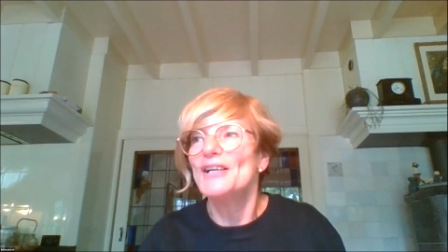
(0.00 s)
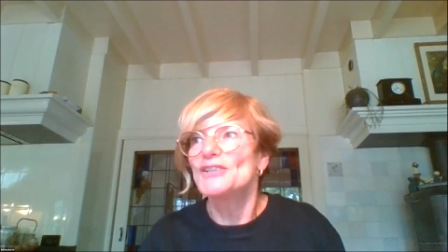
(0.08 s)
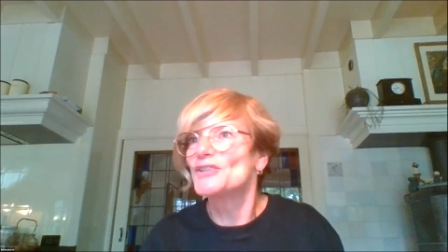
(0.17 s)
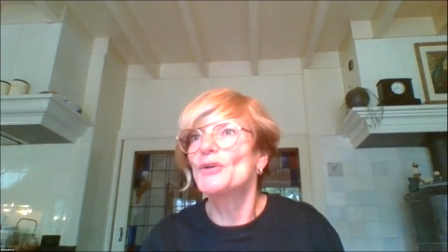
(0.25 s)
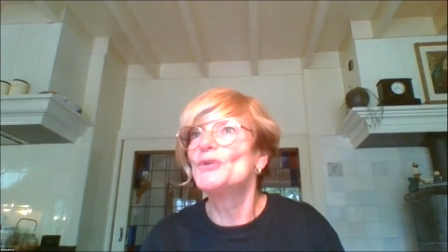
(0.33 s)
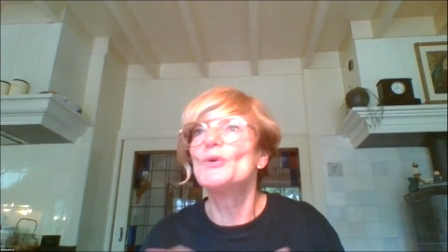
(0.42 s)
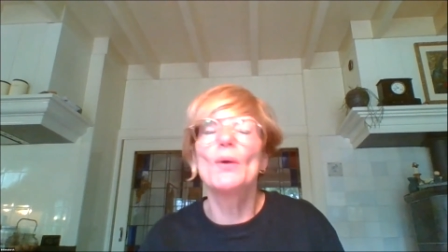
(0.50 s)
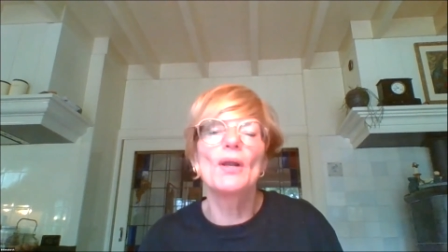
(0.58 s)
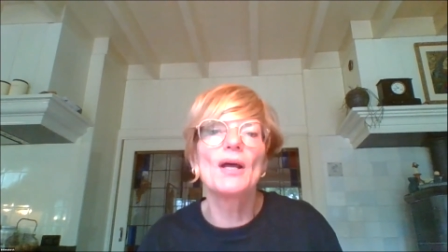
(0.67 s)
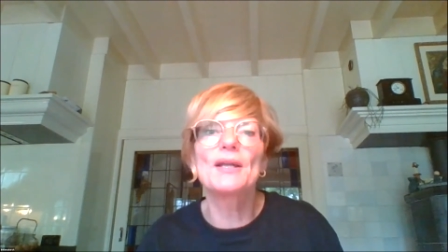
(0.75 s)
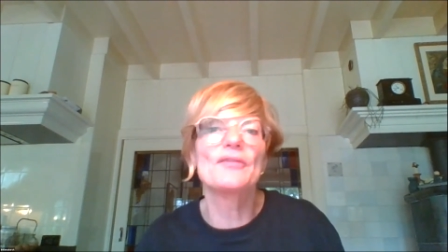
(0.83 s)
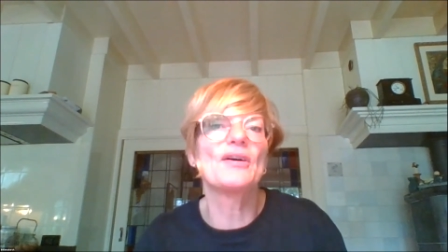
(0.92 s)
So you do a
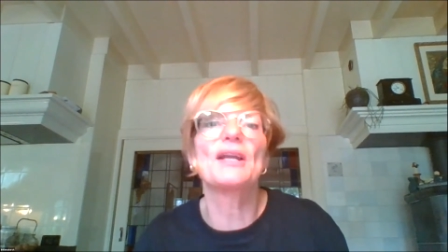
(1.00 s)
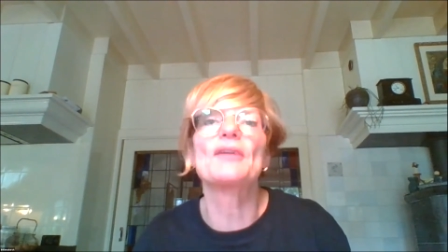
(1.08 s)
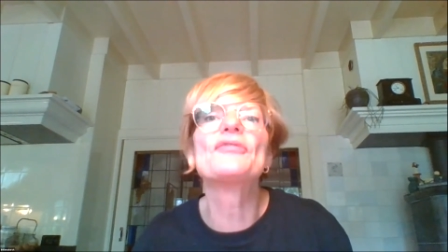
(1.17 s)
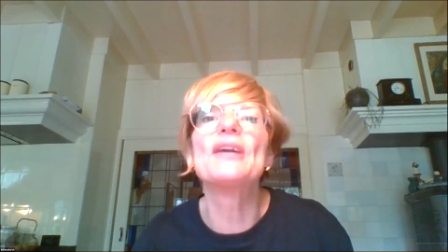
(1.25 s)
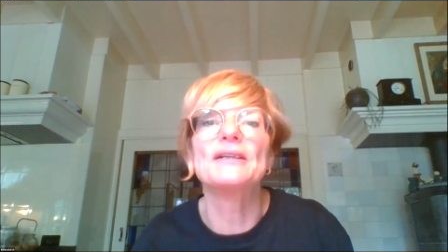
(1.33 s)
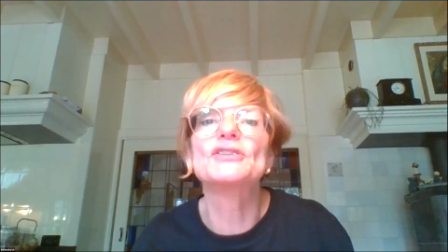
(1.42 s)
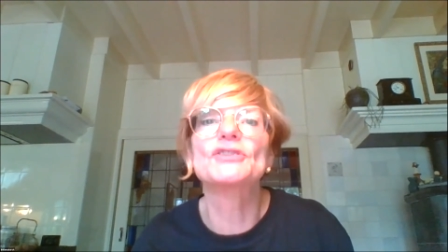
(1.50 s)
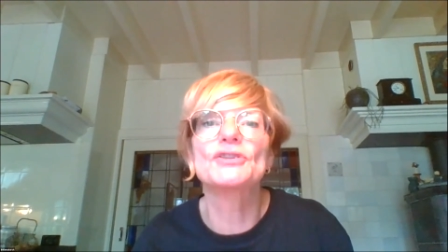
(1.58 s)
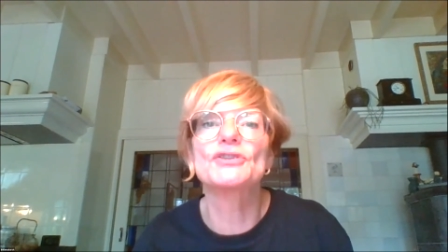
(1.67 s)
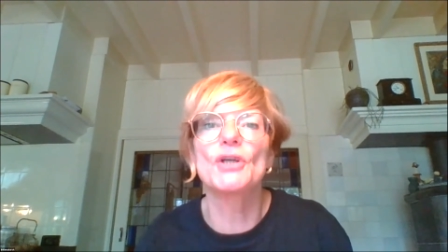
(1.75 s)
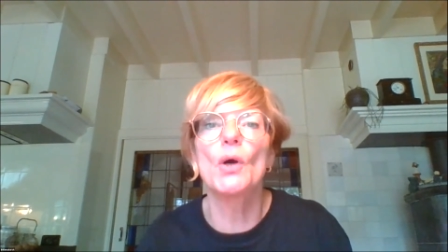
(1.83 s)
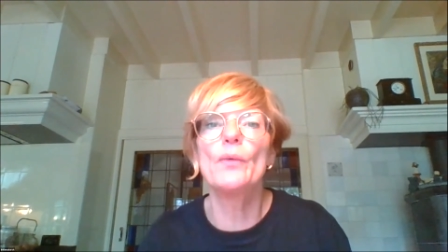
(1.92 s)
lot of other things.
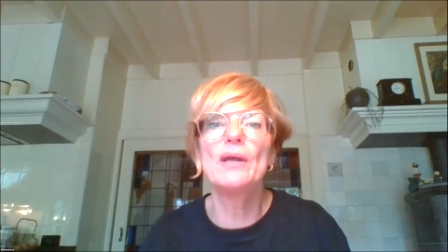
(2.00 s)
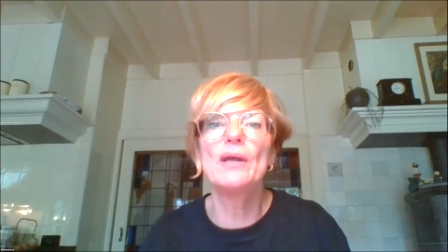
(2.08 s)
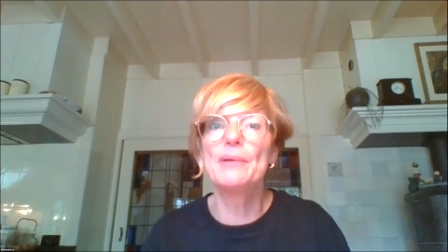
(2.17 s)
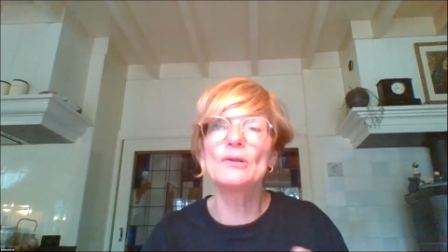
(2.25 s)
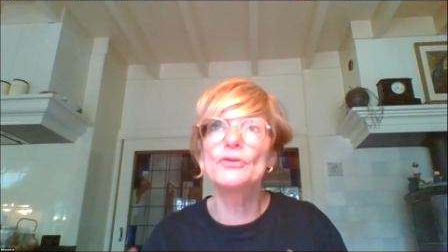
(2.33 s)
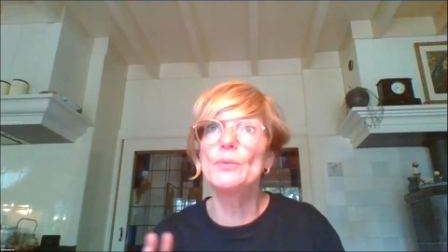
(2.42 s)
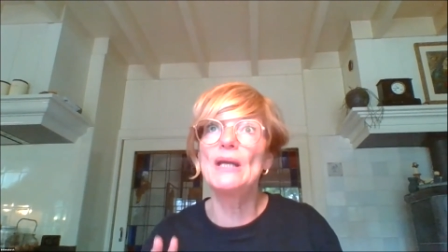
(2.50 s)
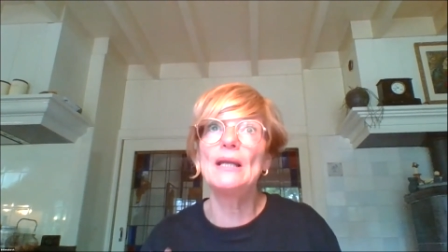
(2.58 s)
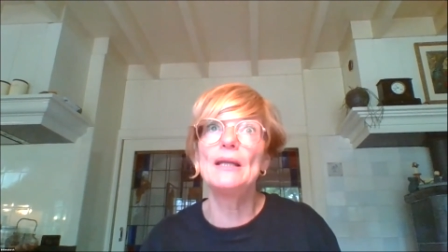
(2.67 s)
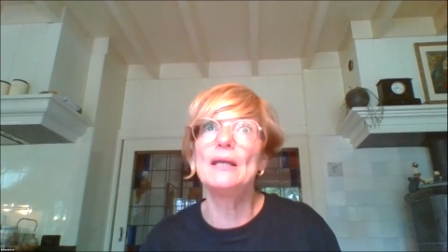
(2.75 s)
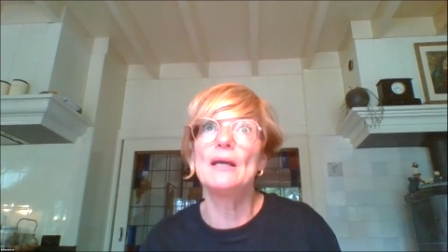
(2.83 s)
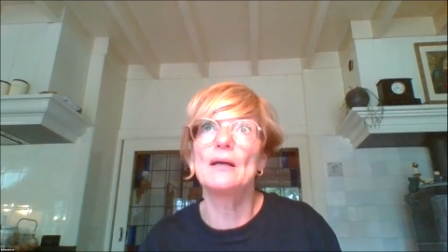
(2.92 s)
So we built
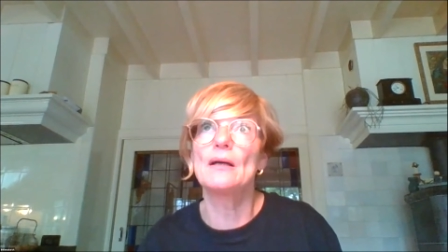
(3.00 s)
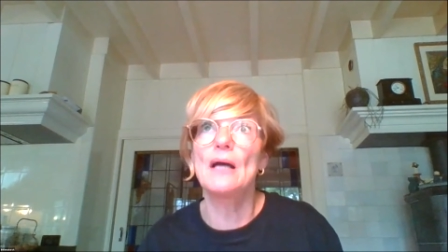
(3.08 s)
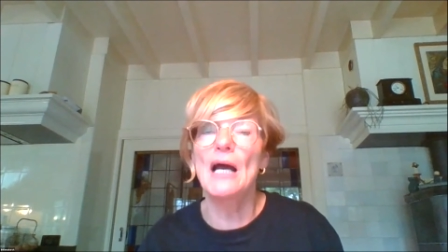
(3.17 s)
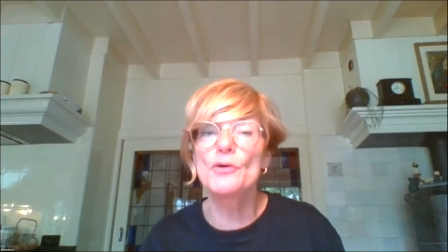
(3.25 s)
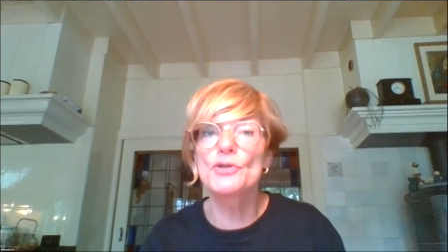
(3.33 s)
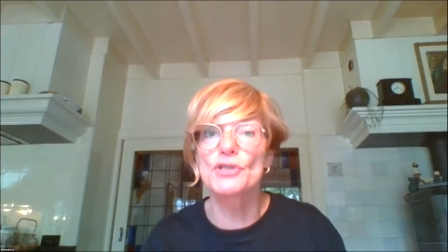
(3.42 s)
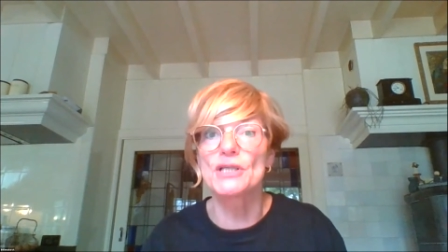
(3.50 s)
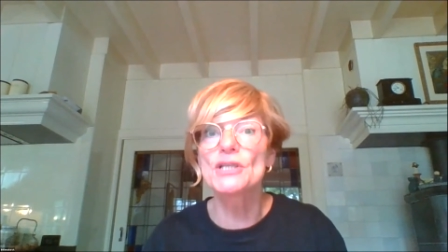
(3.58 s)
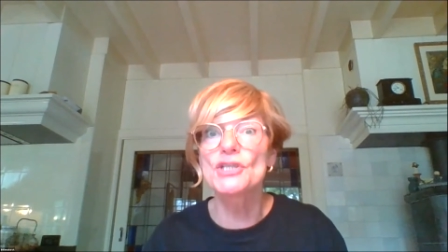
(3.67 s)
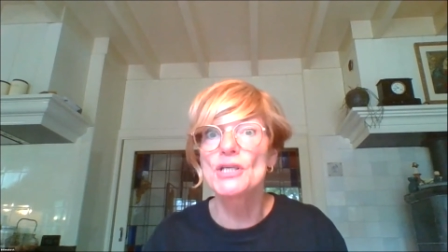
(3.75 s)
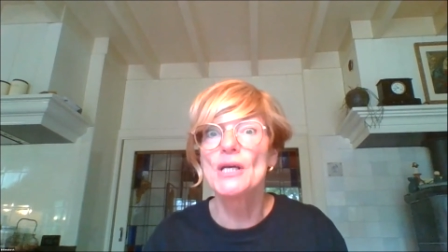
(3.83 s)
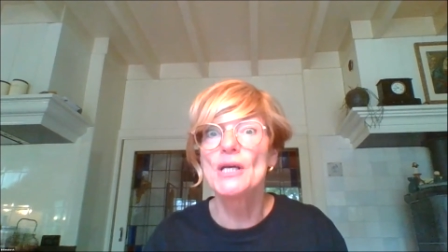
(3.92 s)
really
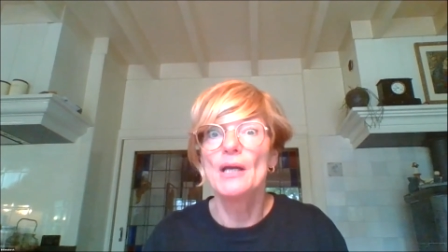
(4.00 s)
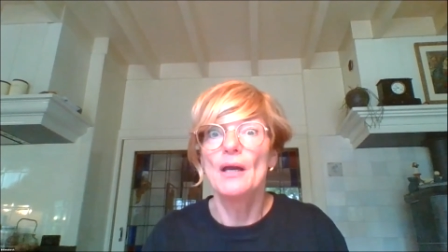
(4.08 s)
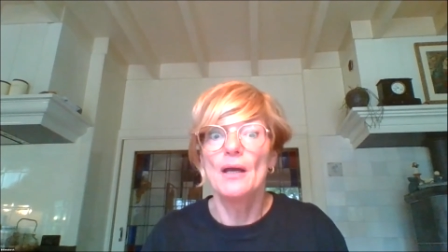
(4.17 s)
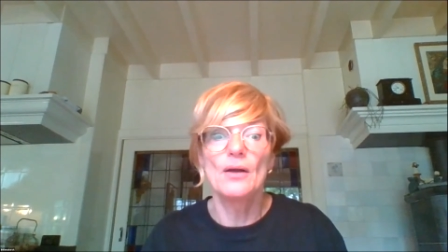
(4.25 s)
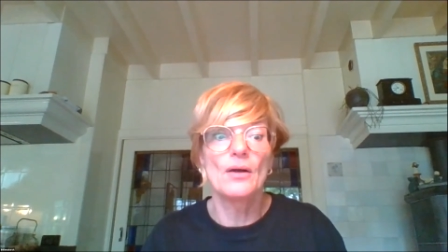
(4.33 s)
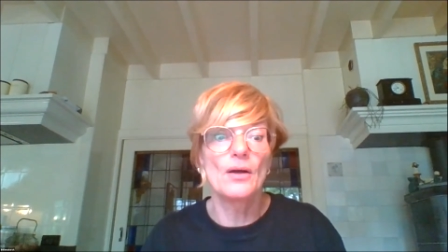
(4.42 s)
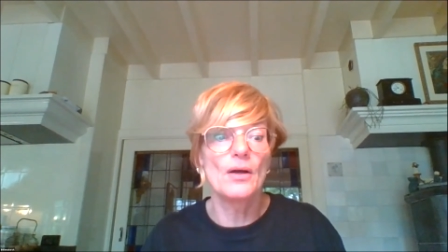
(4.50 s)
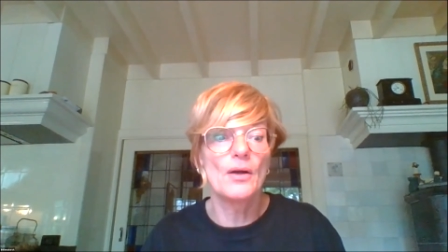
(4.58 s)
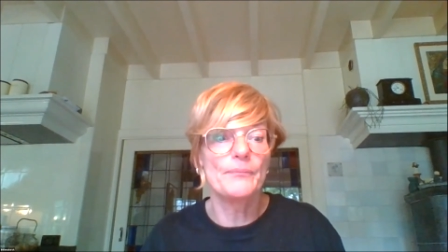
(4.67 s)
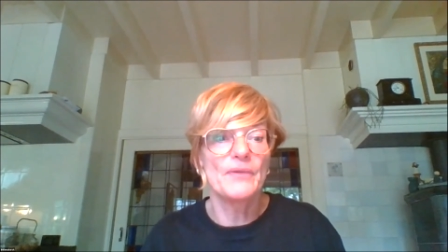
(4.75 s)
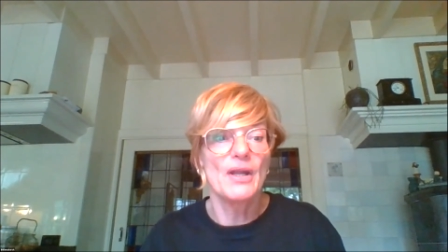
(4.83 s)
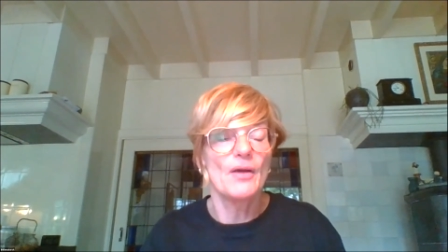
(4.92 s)
houses
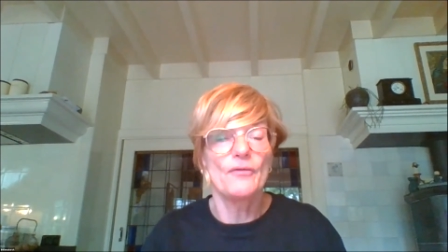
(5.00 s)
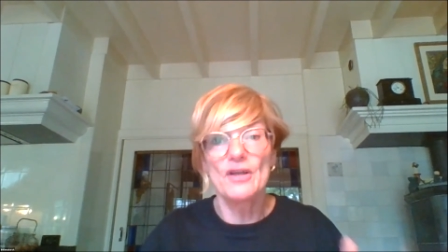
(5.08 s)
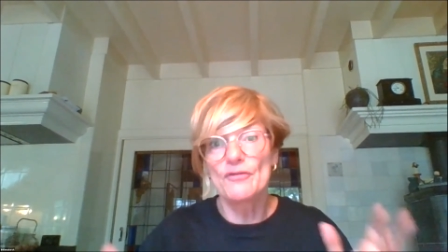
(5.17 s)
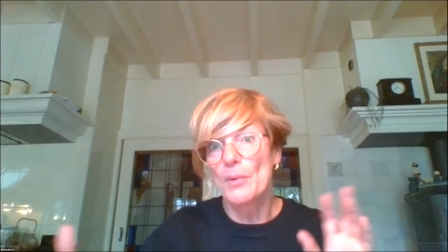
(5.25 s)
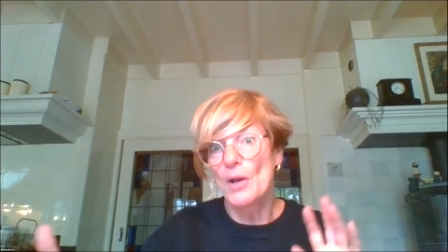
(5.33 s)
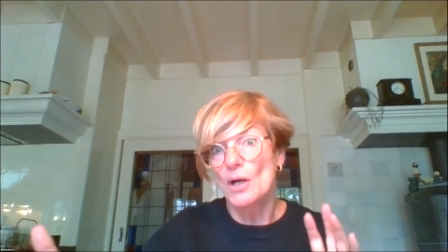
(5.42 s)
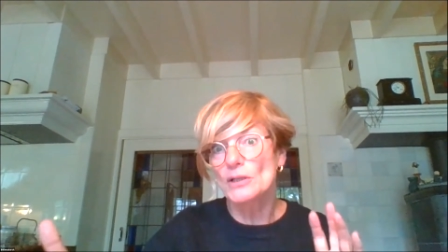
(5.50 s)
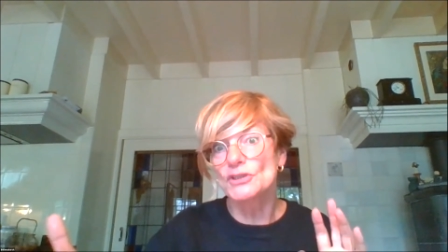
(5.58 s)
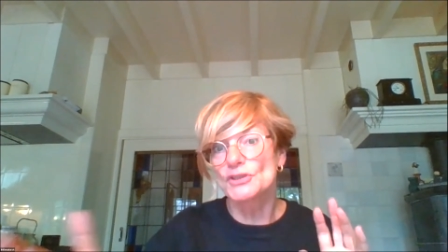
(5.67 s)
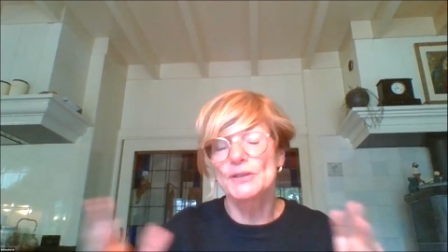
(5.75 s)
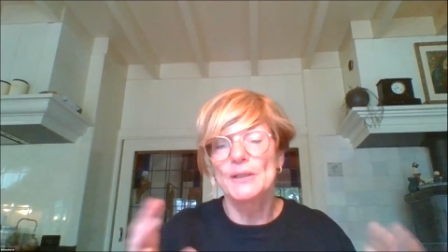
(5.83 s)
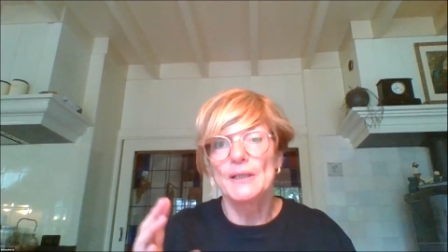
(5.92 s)
with
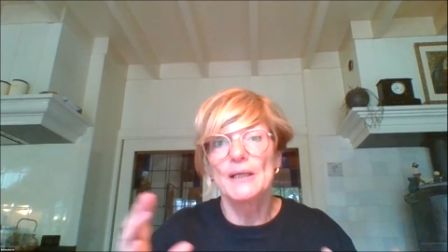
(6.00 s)
blocks